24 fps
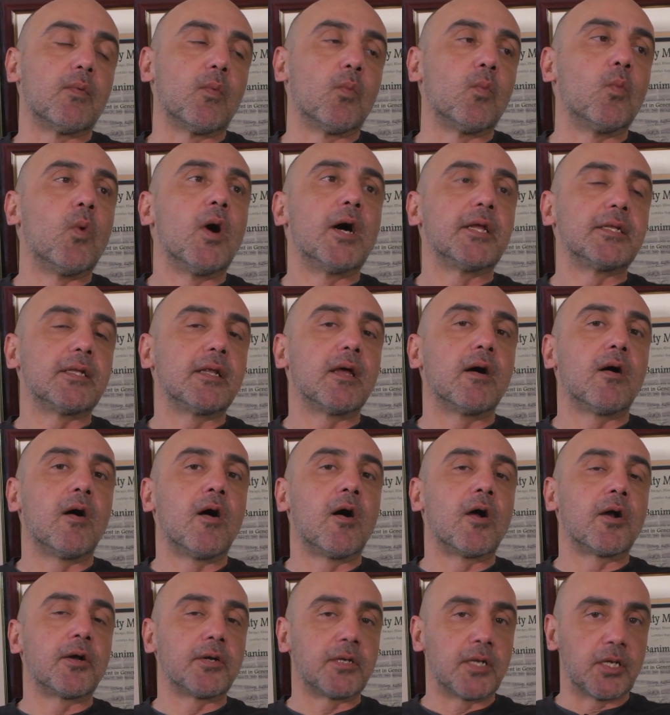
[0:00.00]
what
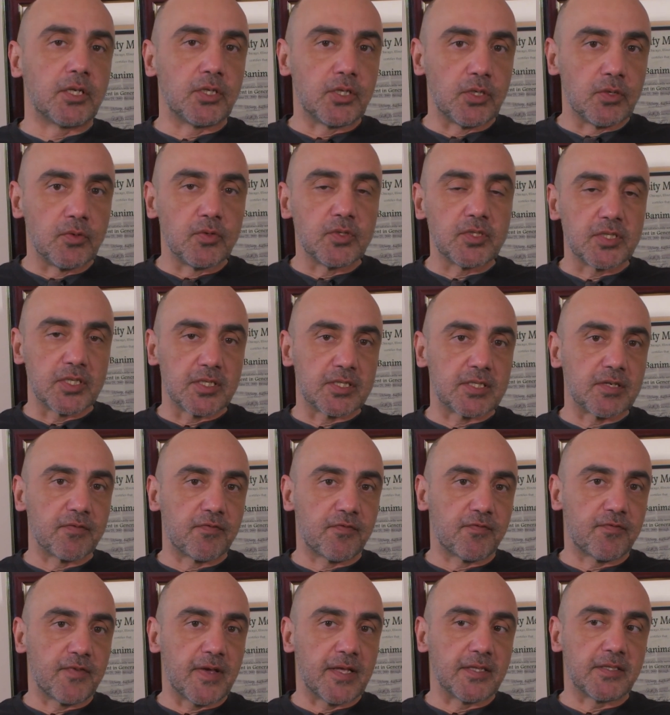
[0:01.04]
are the uses
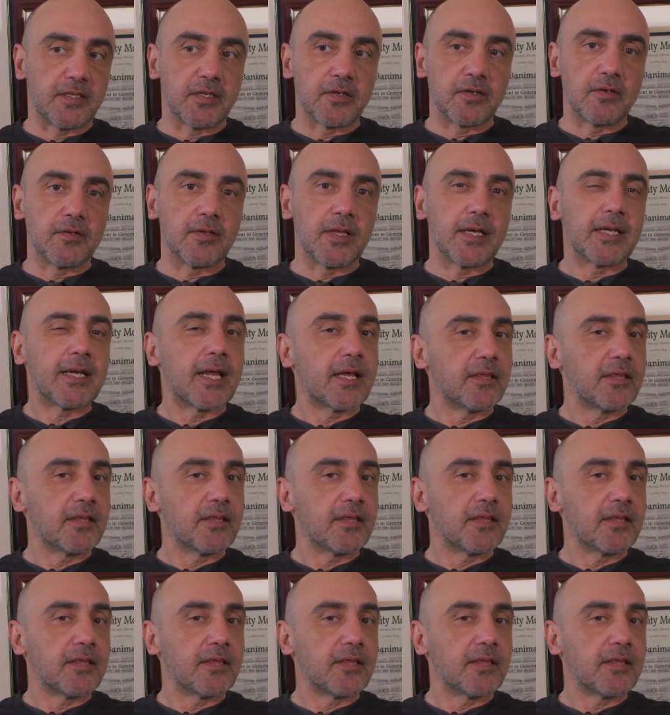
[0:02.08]
of fentanyl?